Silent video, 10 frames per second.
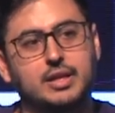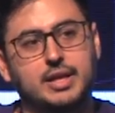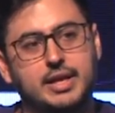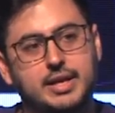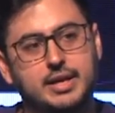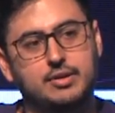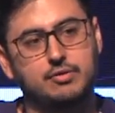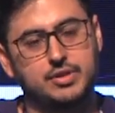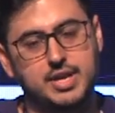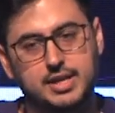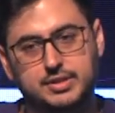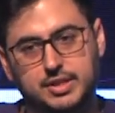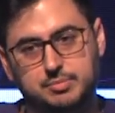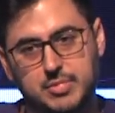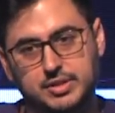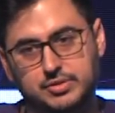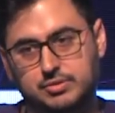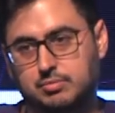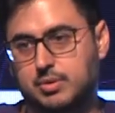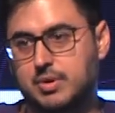And over the next 6 months,
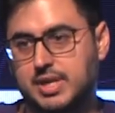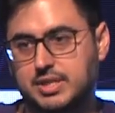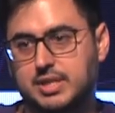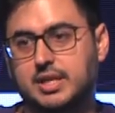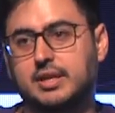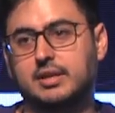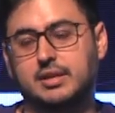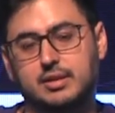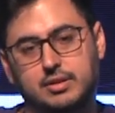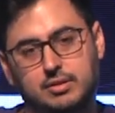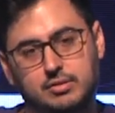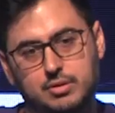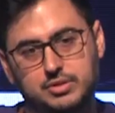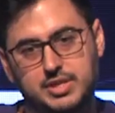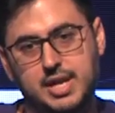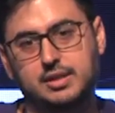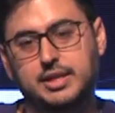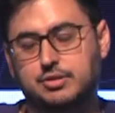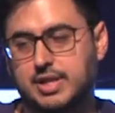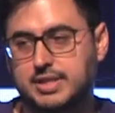we want to see those daily
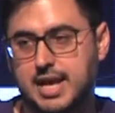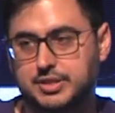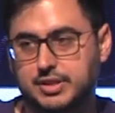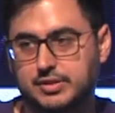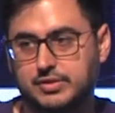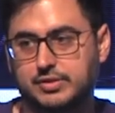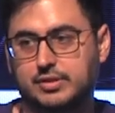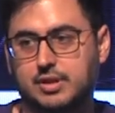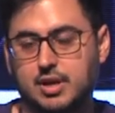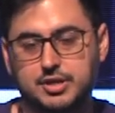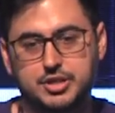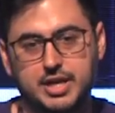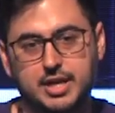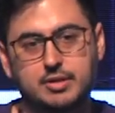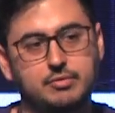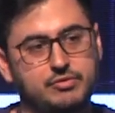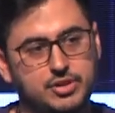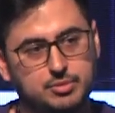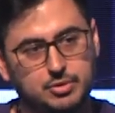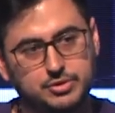transactions on-chain,
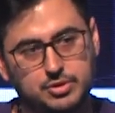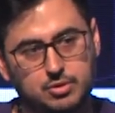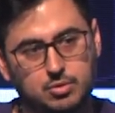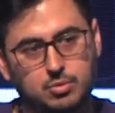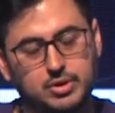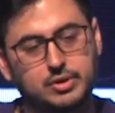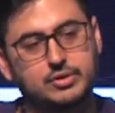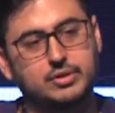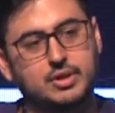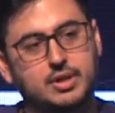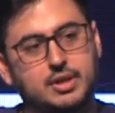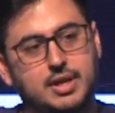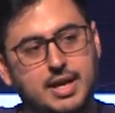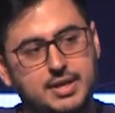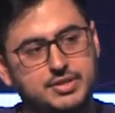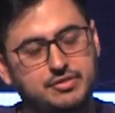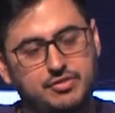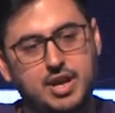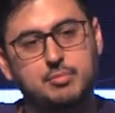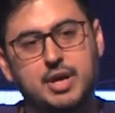visible to the whole world, as
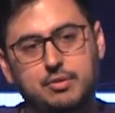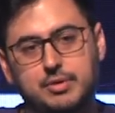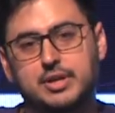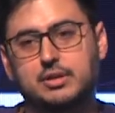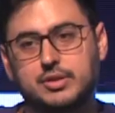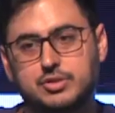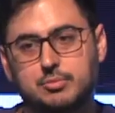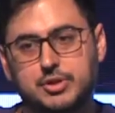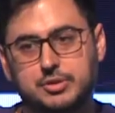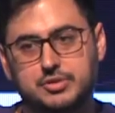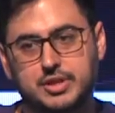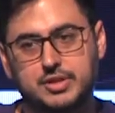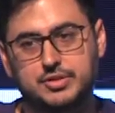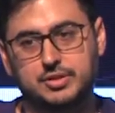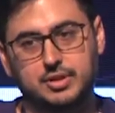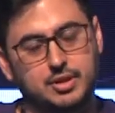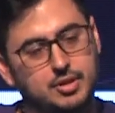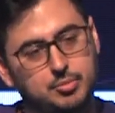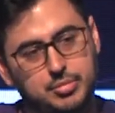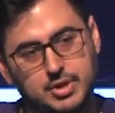defined by real consumer usage,
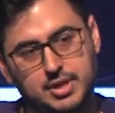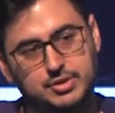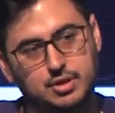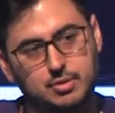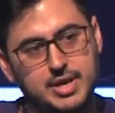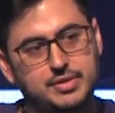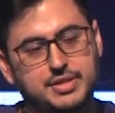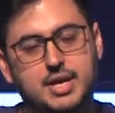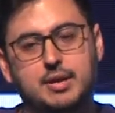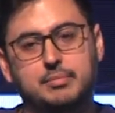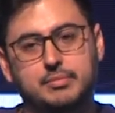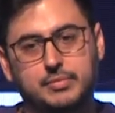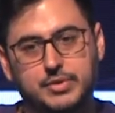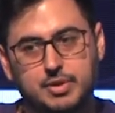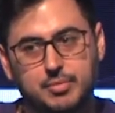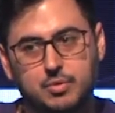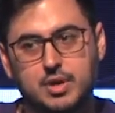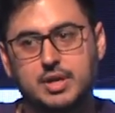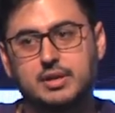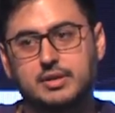put us all the way at the top. Number
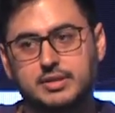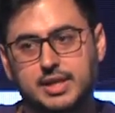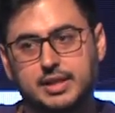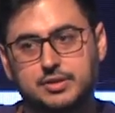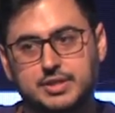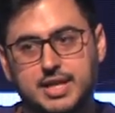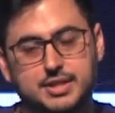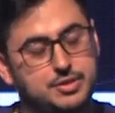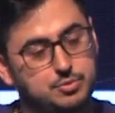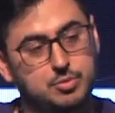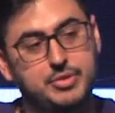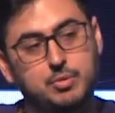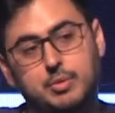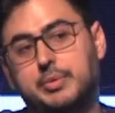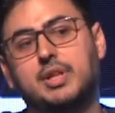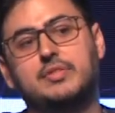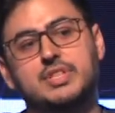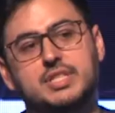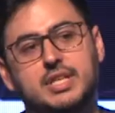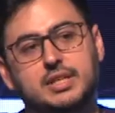one, daily transactions would be what we would love to
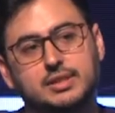see.